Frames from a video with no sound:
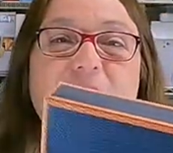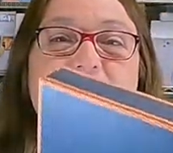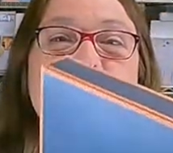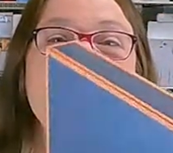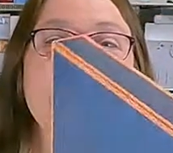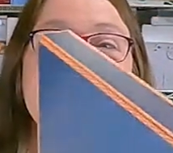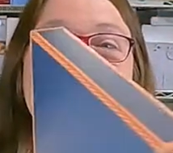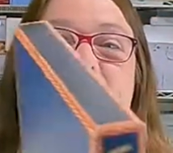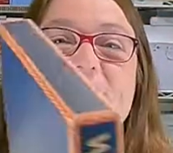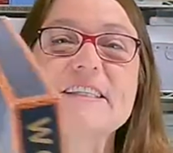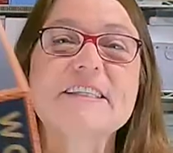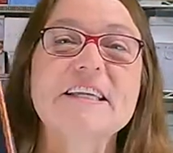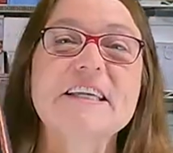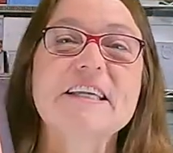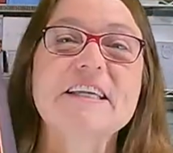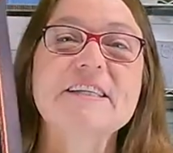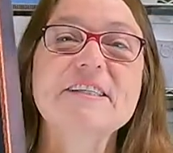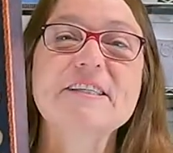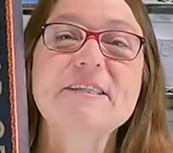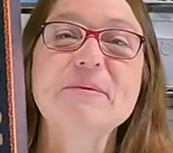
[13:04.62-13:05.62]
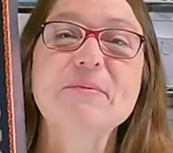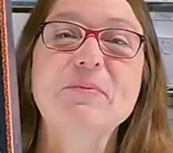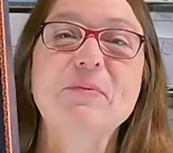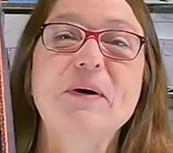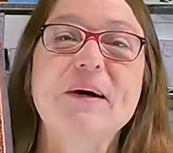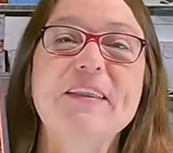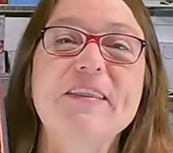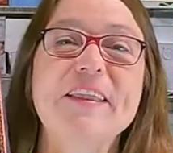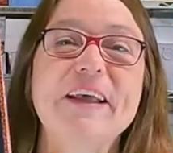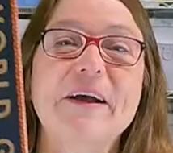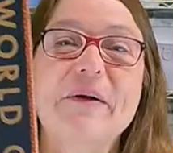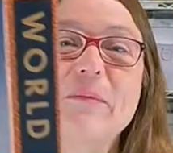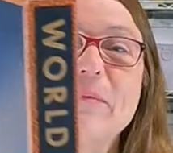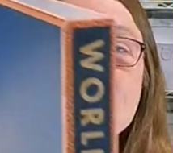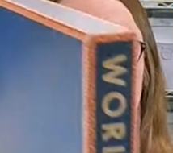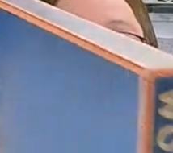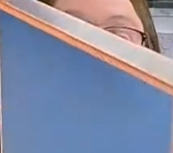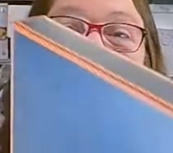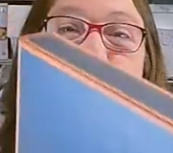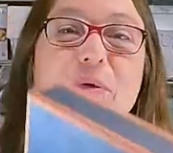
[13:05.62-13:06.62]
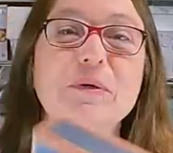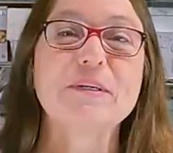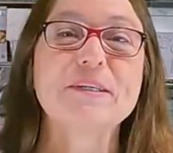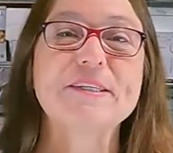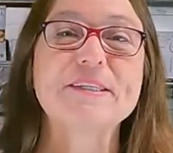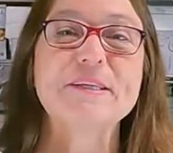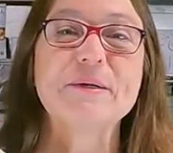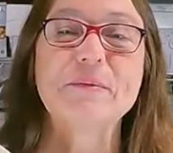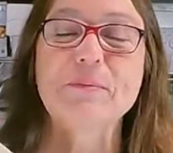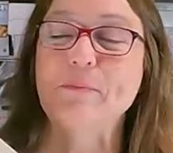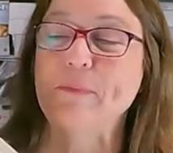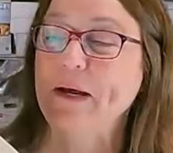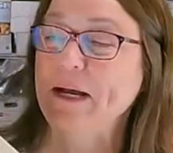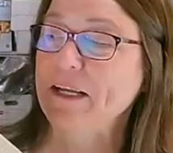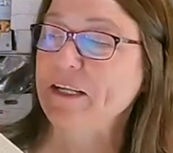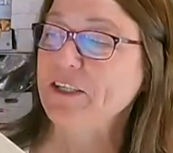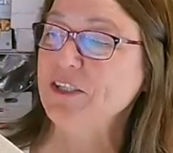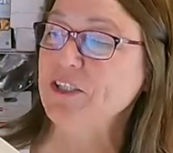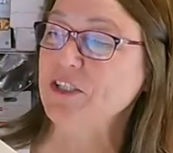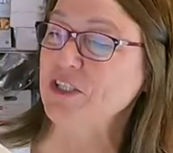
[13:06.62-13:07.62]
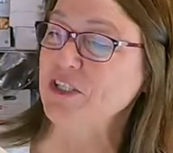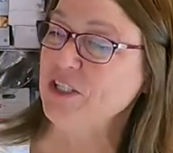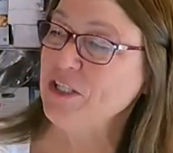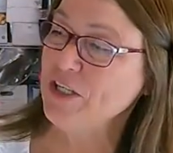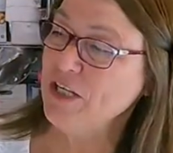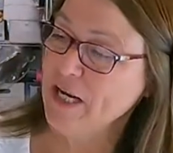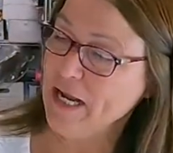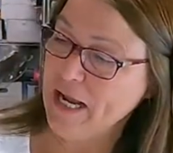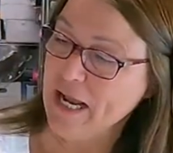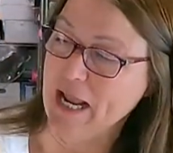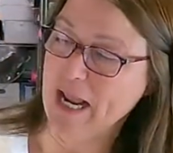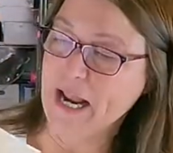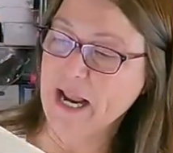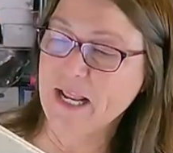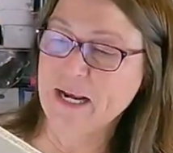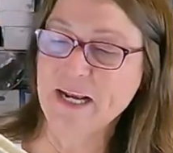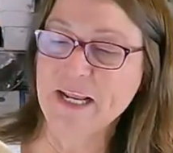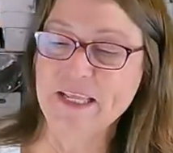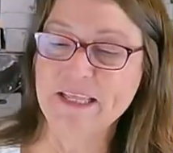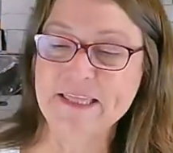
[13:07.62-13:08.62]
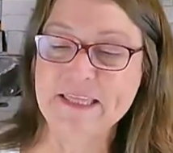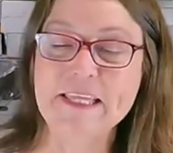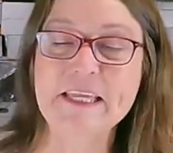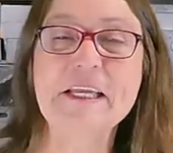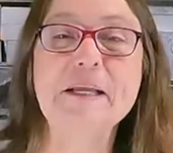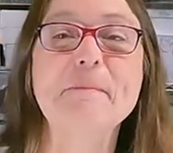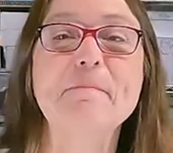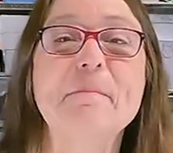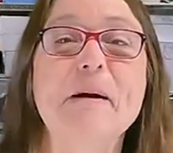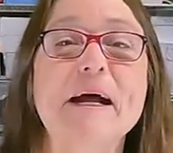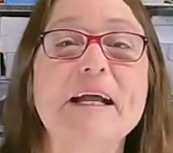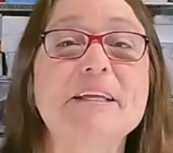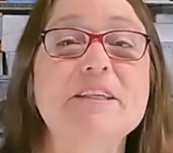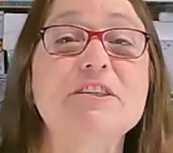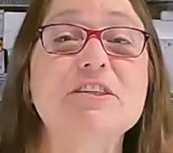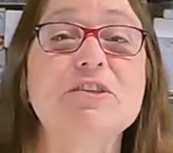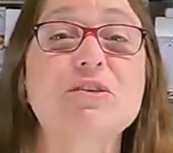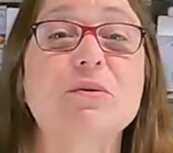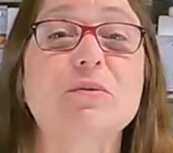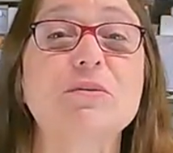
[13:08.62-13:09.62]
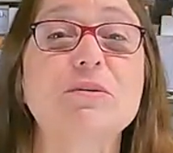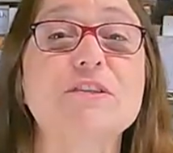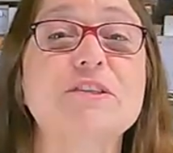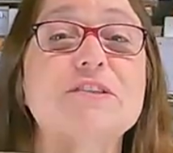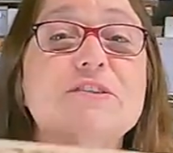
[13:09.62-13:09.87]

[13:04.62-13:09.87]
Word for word: This is the one that was worth so much. And I think mine sold